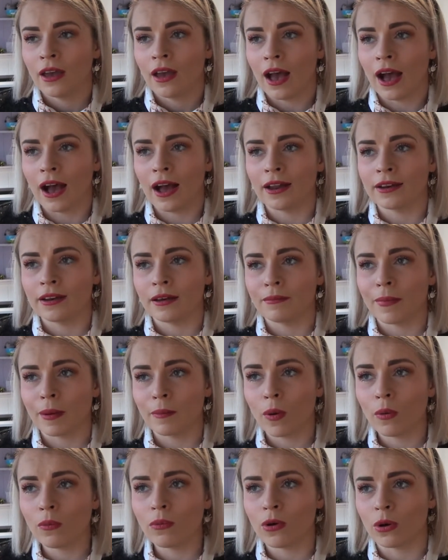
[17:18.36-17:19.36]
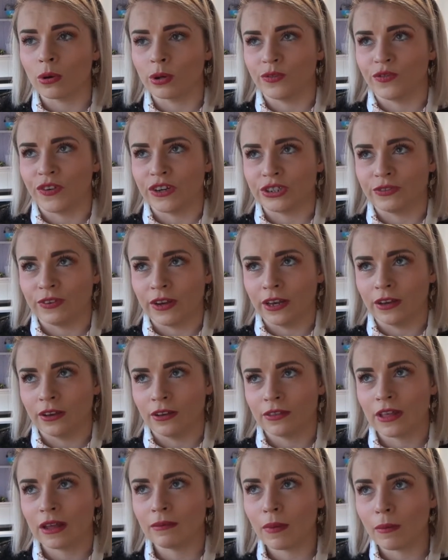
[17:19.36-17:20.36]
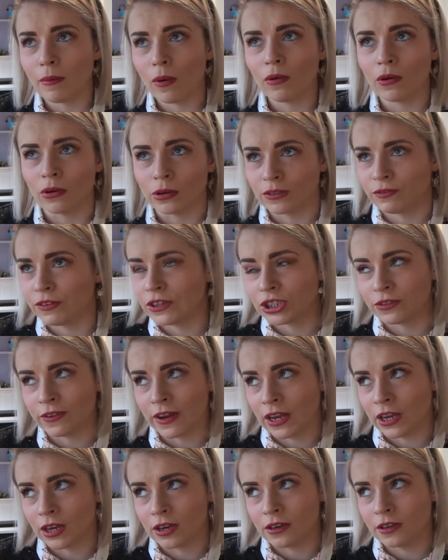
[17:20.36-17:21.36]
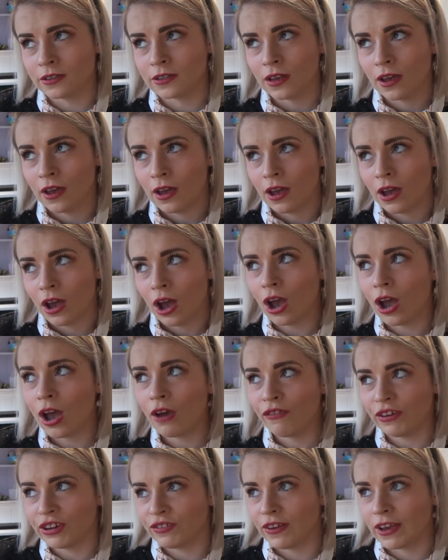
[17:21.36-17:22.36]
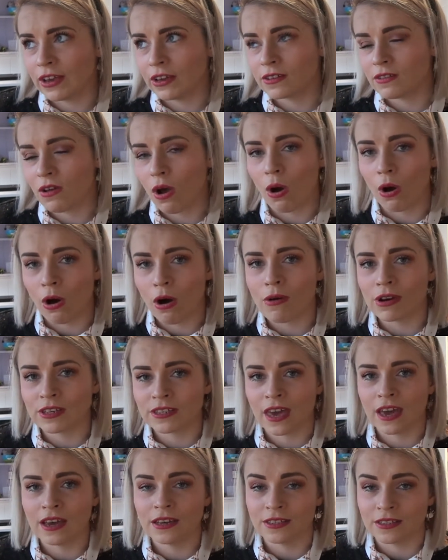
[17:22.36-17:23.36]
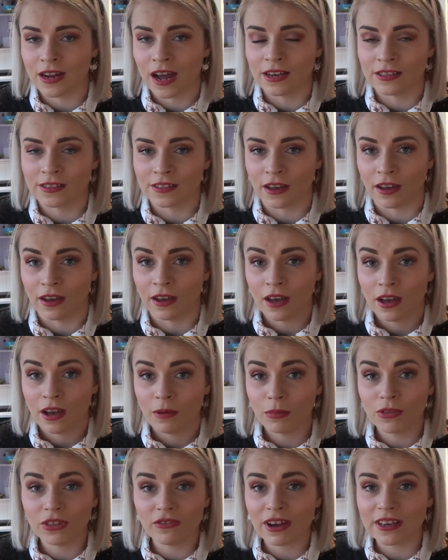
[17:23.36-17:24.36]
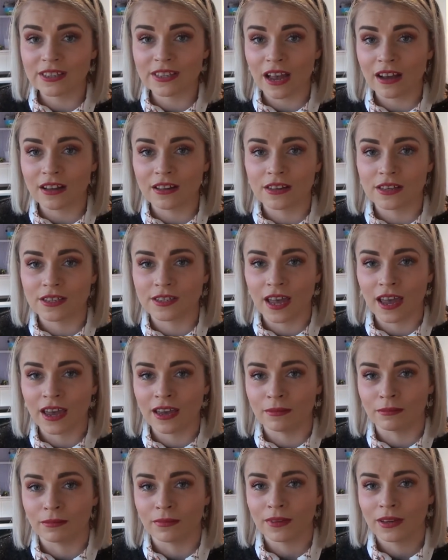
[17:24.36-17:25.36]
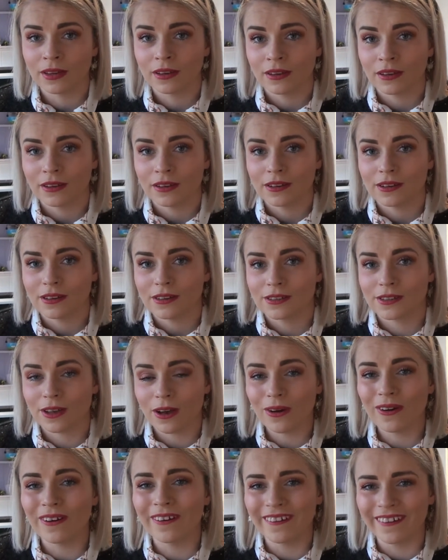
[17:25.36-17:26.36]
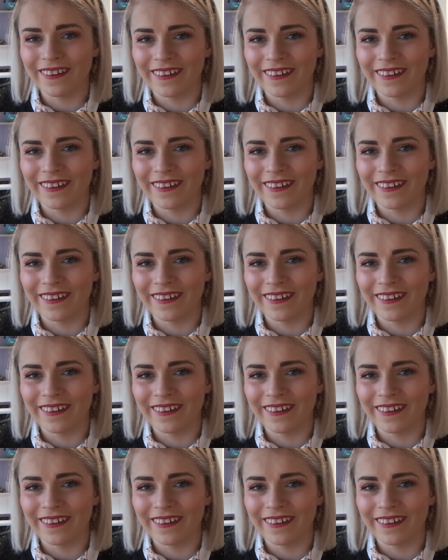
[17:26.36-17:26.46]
and my mum cooks fish fingers, her fish fingers always taste nicer, but they're exactly the same. So,